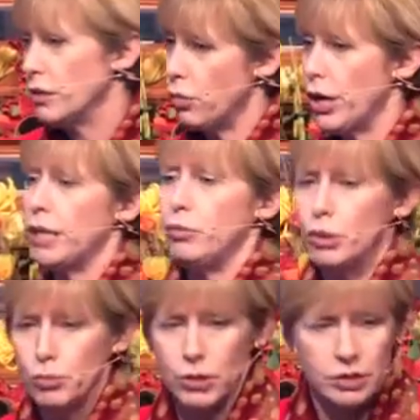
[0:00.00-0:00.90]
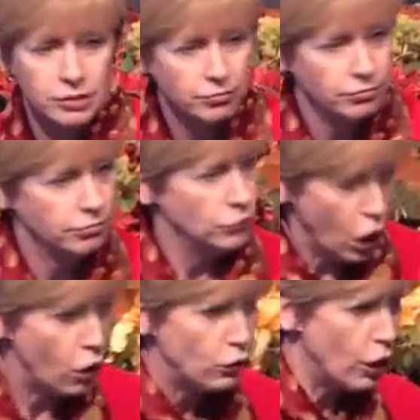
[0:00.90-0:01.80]
the party pooper.
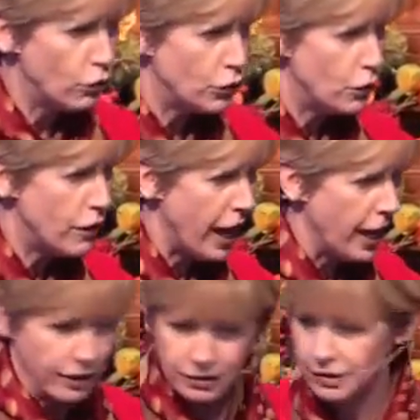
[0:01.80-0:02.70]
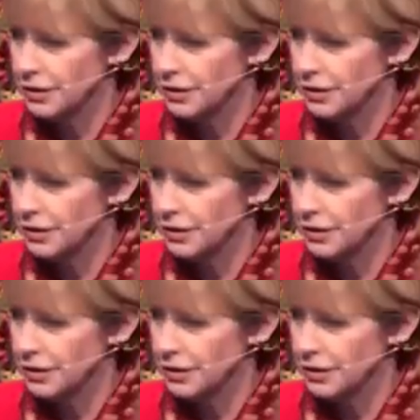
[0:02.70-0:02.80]
"No, don't do that.